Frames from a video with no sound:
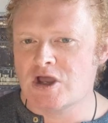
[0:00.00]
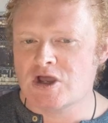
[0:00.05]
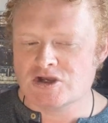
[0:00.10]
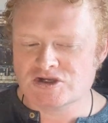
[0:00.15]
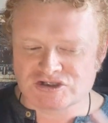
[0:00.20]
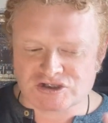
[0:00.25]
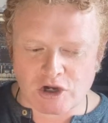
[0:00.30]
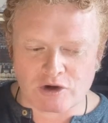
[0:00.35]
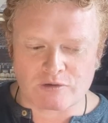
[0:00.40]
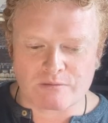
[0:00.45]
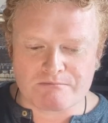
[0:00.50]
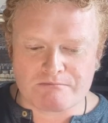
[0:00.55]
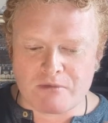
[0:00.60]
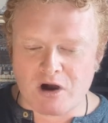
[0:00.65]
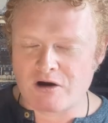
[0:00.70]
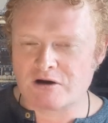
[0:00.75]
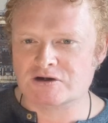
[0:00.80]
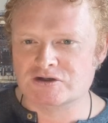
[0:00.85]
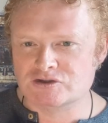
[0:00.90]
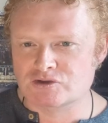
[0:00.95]
So
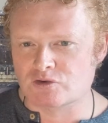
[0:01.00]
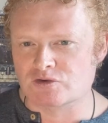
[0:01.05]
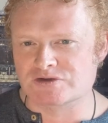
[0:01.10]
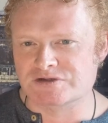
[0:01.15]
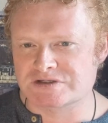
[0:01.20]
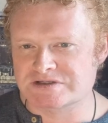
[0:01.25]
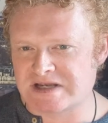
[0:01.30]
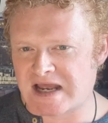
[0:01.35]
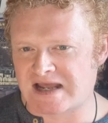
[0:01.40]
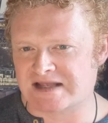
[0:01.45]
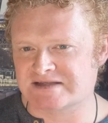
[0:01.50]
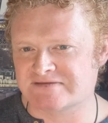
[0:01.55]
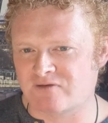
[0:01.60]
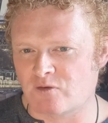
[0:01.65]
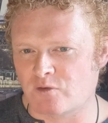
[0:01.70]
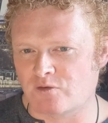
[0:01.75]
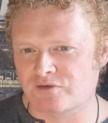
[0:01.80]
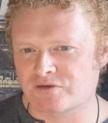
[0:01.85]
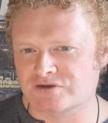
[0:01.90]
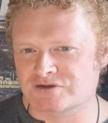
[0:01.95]
Mark Dawson's Ads for
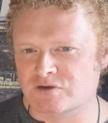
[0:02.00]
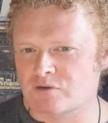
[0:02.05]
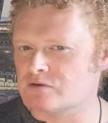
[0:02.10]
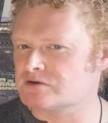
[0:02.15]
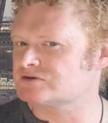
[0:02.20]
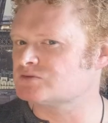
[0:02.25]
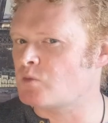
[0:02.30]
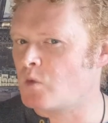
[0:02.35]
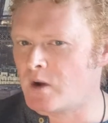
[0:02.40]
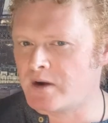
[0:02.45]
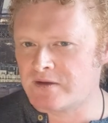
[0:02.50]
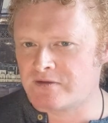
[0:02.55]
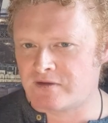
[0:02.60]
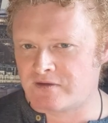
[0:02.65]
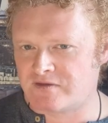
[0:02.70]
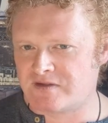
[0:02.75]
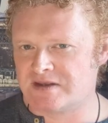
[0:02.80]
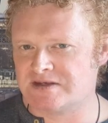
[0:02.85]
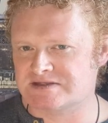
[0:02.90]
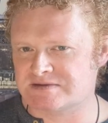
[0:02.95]
Authors course, one of the
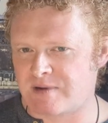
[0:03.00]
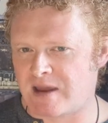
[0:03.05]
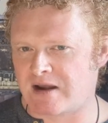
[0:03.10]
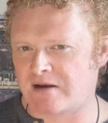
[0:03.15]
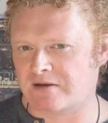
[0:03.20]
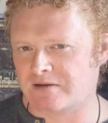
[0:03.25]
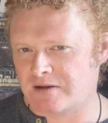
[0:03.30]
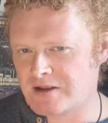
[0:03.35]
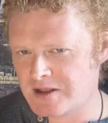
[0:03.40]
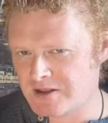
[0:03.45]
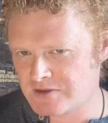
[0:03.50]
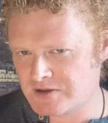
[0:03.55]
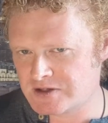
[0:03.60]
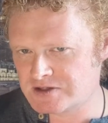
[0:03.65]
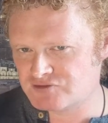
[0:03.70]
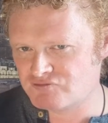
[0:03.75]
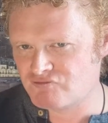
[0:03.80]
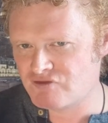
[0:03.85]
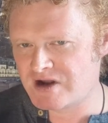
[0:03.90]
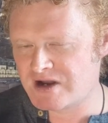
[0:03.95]
things about it that
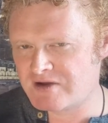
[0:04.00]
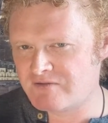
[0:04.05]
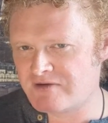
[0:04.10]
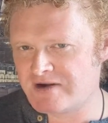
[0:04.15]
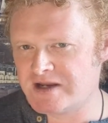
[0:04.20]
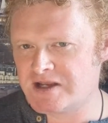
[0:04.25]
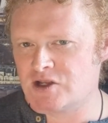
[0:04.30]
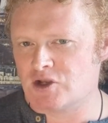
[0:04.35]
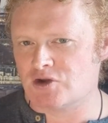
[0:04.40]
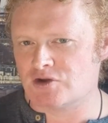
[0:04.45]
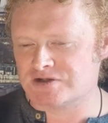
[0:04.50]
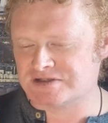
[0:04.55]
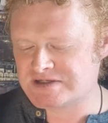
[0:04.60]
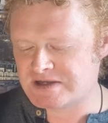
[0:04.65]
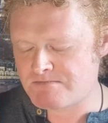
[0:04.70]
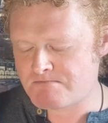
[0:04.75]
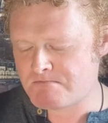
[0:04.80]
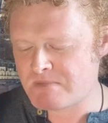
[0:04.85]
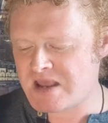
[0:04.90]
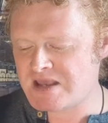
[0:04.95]
is really, really good is
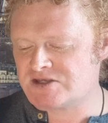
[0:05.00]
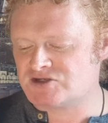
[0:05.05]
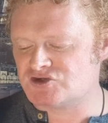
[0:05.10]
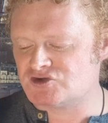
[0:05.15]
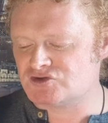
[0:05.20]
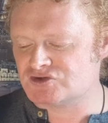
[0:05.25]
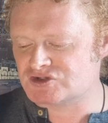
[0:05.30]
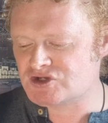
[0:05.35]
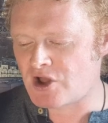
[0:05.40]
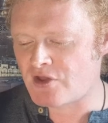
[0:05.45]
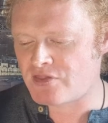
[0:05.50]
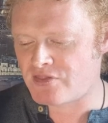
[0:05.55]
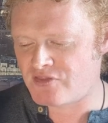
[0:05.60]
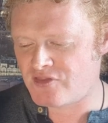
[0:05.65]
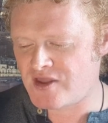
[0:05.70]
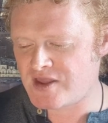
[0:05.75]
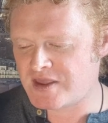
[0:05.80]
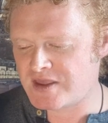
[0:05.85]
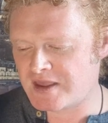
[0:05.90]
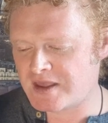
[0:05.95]
it makes you start
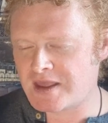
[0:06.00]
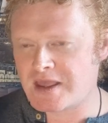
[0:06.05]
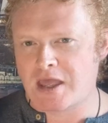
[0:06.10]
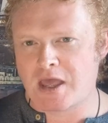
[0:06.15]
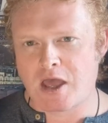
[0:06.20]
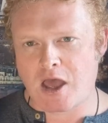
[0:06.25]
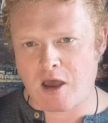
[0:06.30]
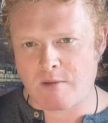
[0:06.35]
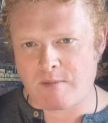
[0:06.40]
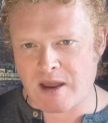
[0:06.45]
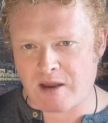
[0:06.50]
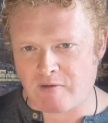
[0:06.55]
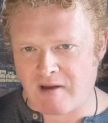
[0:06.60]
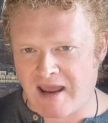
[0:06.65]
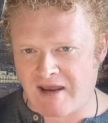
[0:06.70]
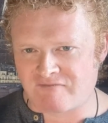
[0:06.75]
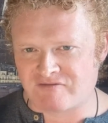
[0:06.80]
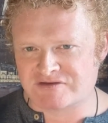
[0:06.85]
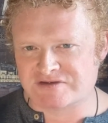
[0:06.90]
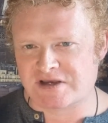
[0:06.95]
thinking about
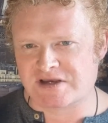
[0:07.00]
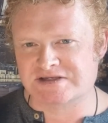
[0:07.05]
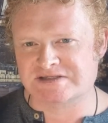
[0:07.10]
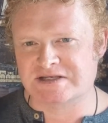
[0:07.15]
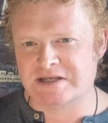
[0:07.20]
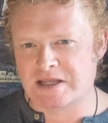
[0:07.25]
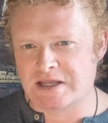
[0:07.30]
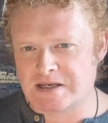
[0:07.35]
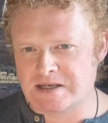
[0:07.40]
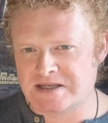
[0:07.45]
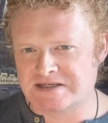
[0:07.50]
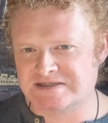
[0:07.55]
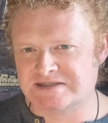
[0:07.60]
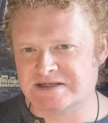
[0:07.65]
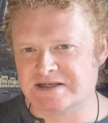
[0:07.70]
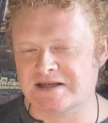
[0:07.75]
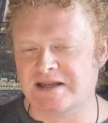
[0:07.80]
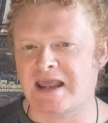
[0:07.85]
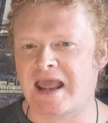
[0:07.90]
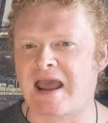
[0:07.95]
advertising
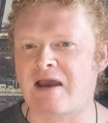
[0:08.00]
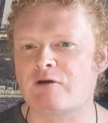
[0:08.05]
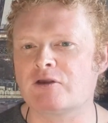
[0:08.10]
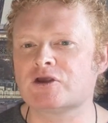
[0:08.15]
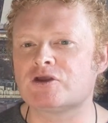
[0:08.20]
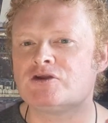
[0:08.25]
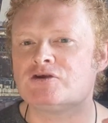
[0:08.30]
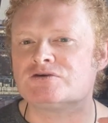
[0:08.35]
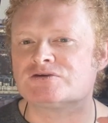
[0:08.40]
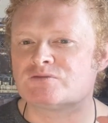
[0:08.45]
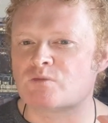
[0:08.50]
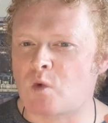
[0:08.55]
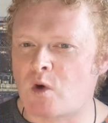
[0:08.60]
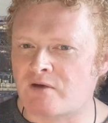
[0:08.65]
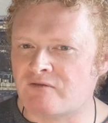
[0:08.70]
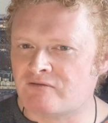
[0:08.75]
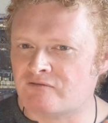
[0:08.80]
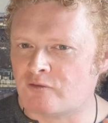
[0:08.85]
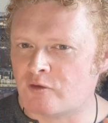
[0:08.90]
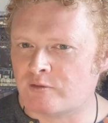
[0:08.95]
holistically, how you can use
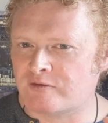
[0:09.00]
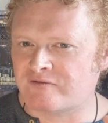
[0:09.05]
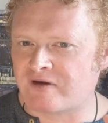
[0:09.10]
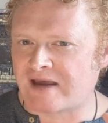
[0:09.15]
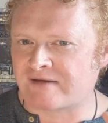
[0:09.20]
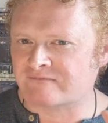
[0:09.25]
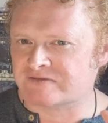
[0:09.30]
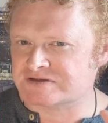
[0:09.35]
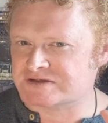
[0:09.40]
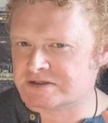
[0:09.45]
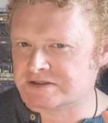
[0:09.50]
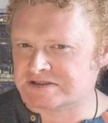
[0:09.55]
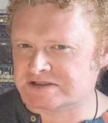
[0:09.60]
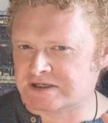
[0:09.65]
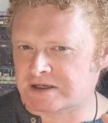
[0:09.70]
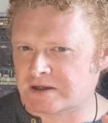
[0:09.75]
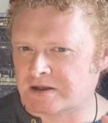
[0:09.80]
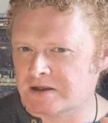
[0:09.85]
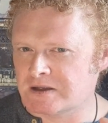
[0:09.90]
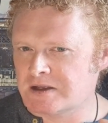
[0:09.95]
one form of advertising